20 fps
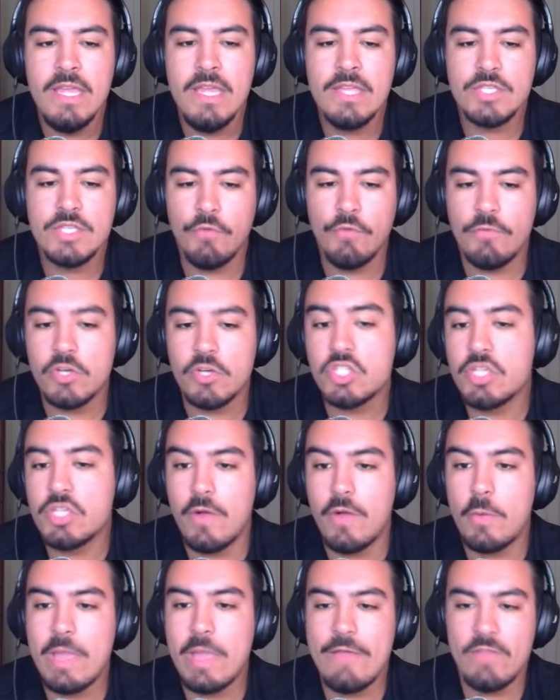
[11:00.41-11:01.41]
So first of
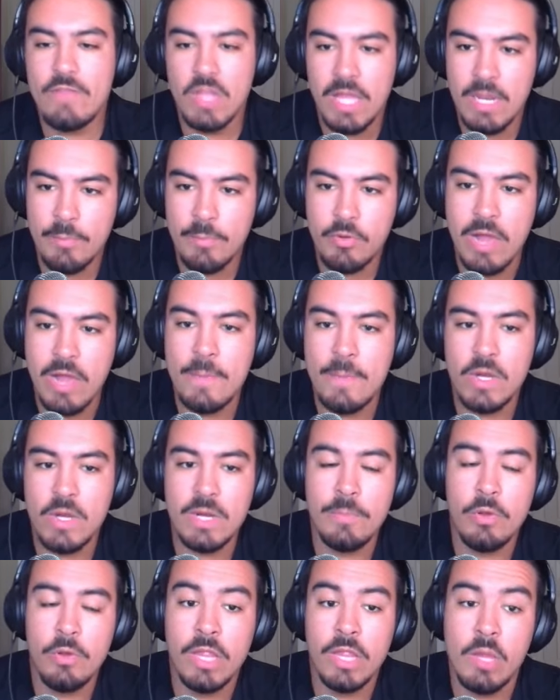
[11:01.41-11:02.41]
all, we have a lot of primary
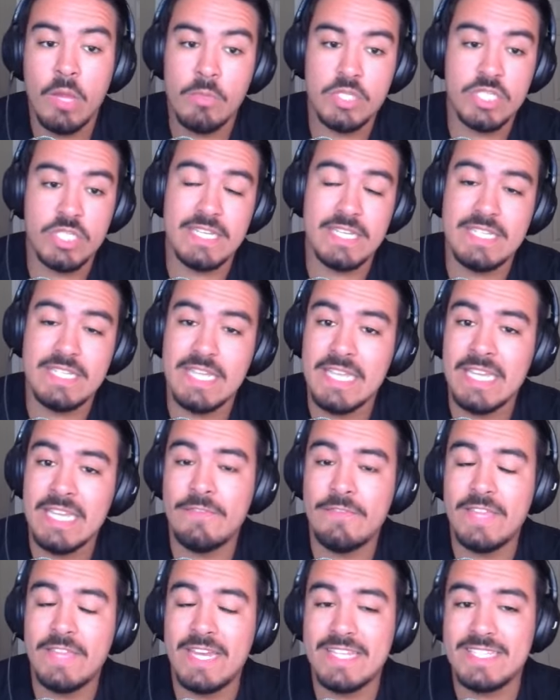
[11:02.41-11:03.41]
polling, which is
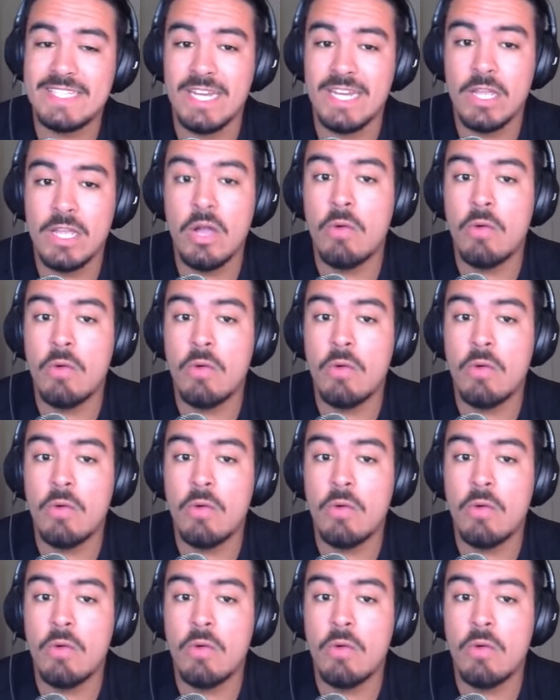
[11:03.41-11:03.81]
indicative that it's going to go